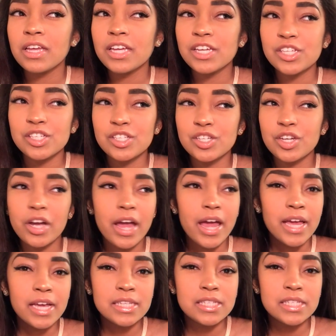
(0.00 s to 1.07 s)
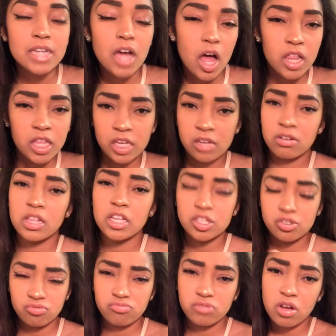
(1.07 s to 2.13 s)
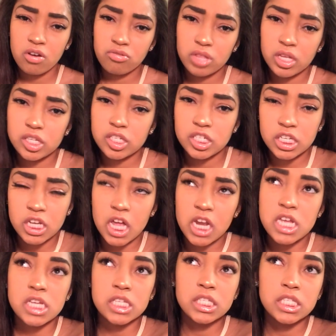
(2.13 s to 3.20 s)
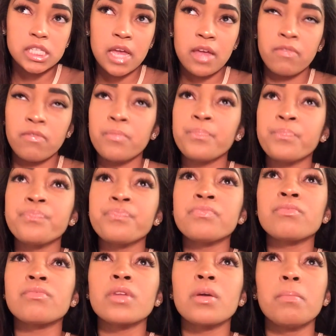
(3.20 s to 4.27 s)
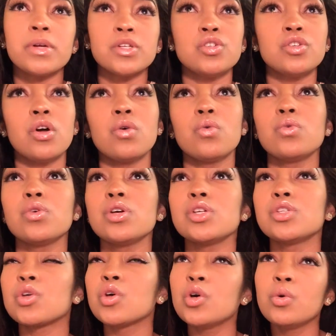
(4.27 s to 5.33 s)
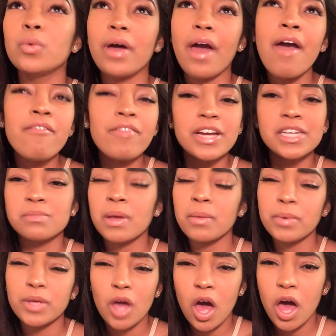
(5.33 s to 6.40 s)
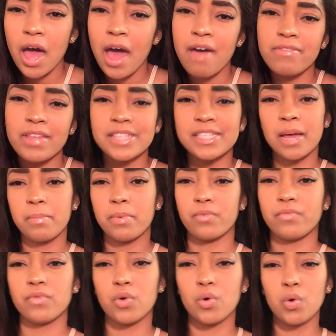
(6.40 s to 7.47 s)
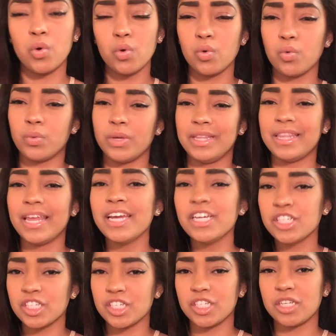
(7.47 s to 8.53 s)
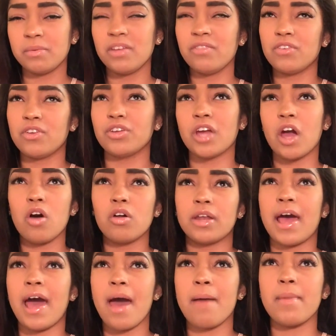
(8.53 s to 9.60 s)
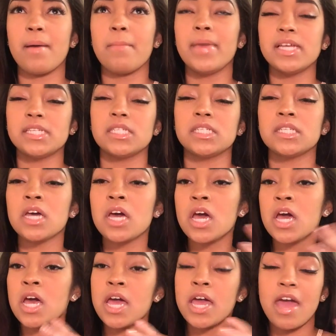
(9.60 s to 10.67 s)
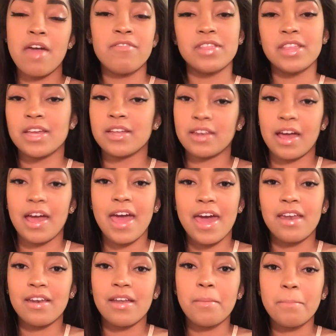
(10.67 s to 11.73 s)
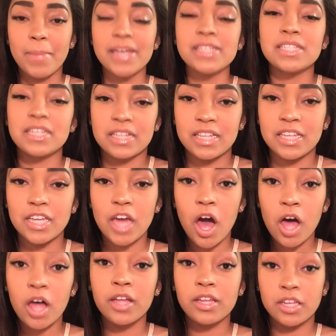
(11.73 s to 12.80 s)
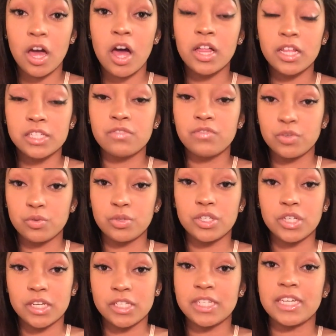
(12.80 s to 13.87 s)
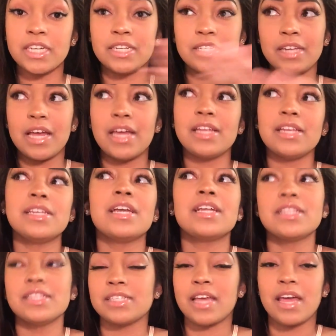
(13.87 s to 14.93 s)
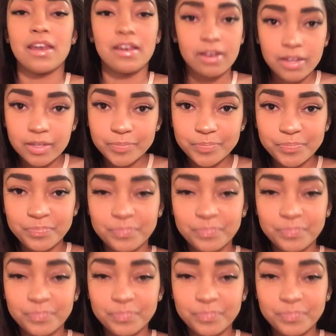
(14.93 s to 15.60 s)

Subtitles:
is your ex calling you to let you know that she got in safe? But, you know, it's cool, whatever, because maybe y'all have that type of cool relationship, even though y'all on a high-by basis. Everything not adding up. Basically, y'all as viewers are seeing that nothing's adding up.